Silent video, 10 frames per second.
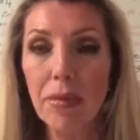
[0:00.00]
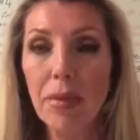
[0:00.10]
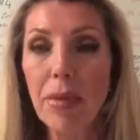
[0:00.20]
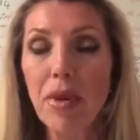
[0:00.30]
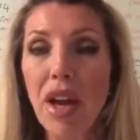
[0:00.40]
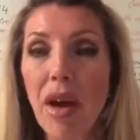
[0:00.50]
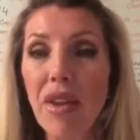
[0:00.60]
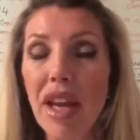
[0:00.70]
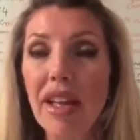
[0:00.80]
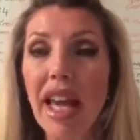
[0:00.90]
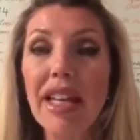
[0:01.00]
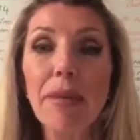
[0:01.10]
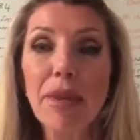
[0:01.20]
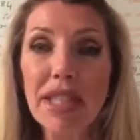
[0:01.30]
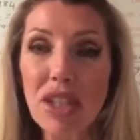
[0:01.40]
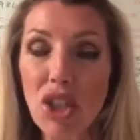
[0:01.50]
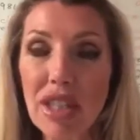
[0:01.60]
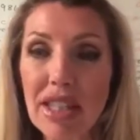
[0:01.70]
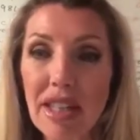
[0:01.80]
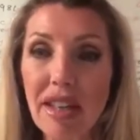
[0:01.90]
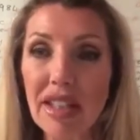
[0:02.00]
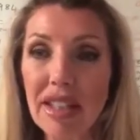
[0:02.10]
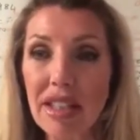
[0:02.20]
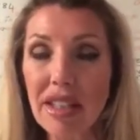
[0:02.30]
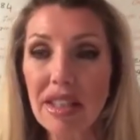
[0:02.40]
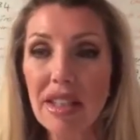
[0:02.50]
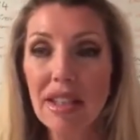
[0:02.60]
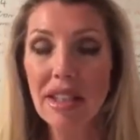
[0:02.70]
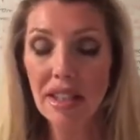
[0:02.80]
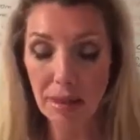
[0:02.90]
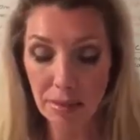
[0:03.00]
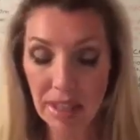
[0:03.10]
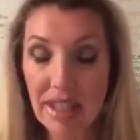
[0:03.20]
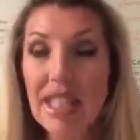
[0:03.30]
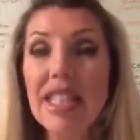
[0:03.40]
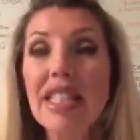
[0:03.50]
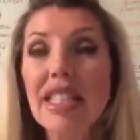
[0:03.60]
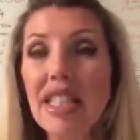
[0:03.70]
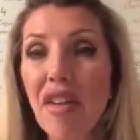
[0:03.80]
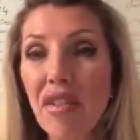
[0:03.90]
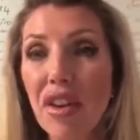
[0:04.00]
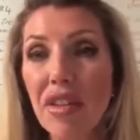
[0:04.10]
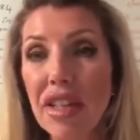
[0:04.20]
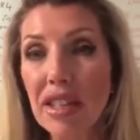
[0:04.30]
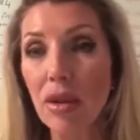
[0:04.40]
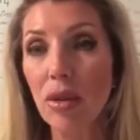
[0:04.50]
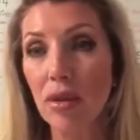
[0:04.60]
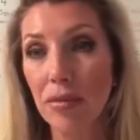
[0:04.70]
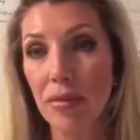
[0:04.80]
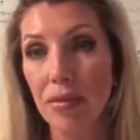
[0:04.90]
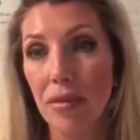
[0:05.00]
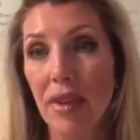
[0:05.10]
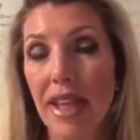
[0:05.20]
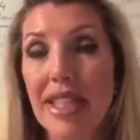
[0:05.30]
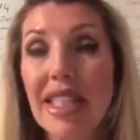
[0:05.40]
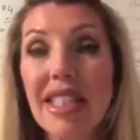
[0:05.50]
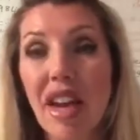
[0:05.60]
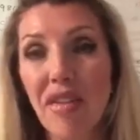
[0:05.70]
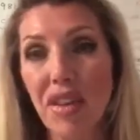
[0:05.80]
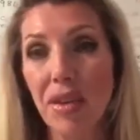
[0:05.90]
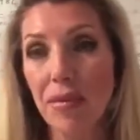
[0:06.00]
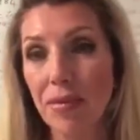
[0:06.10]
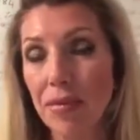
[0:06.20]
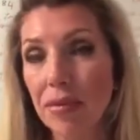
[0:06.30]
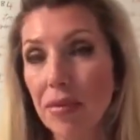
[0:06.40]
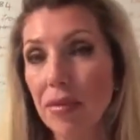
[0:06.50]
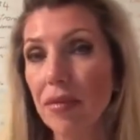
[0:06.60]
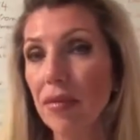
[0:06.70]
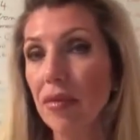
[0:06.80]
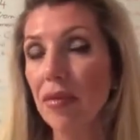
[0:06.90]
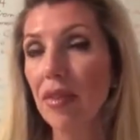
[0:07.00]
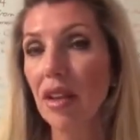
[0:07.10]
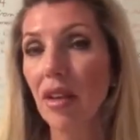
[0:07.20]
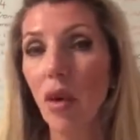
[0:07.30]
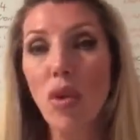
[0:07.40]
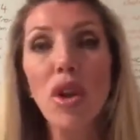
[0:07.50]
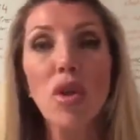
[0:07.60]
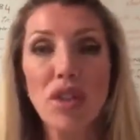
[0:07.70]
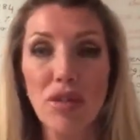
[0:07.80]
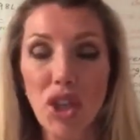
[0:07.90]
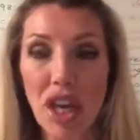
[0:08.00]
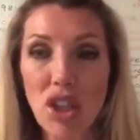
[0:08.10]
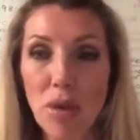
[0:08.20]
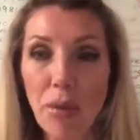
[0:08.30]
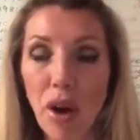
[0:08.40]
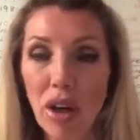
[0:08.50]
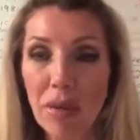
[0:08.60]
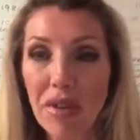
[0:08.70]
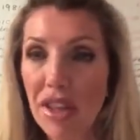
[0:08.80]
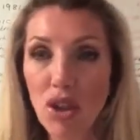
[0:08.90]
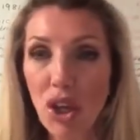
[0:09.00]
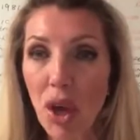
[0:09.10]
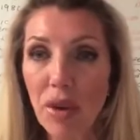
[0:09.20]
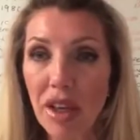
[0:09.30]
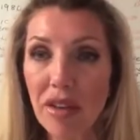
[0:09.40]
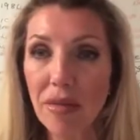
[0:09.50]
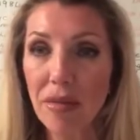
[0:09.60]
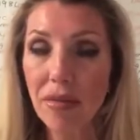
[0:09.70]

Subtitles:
people now that are getting petitions signed because this is indefinite, this law. It's indefinite. All the laws have changed in Parliament. They're draconian.